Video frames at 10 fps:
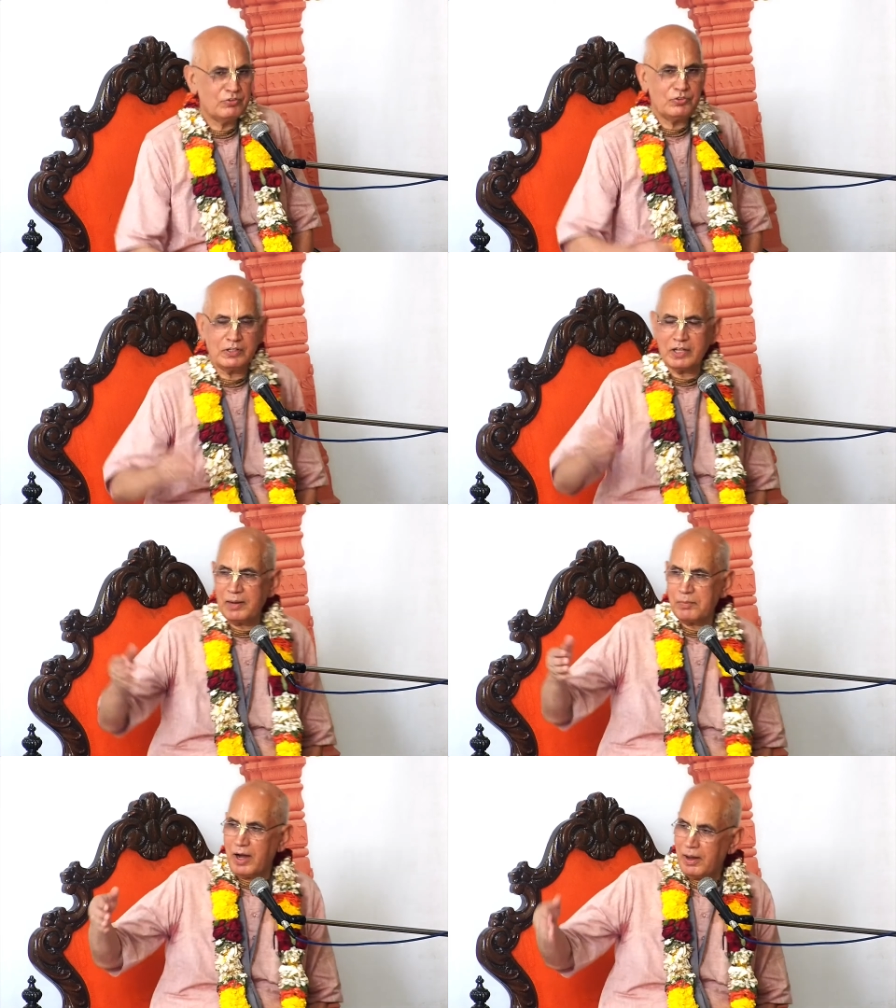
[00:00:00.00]
Chaitanya
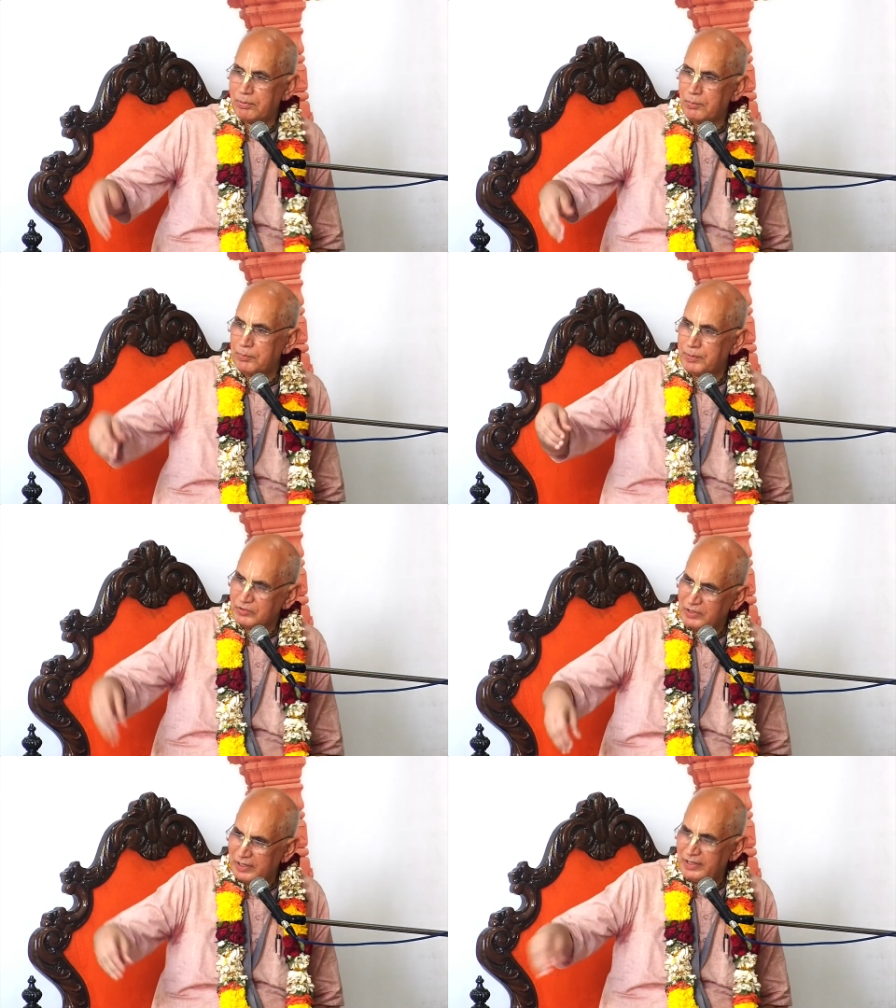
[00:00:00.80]
Mahaprabhu
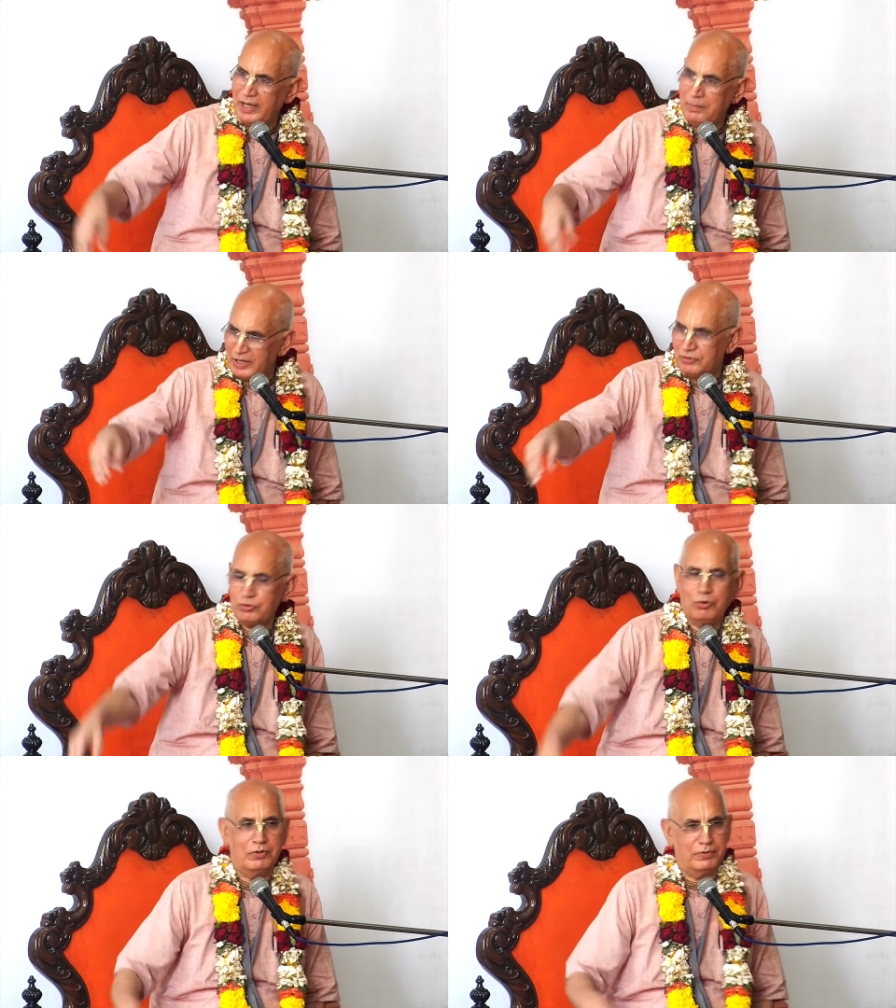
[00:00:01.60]
personally came and showed?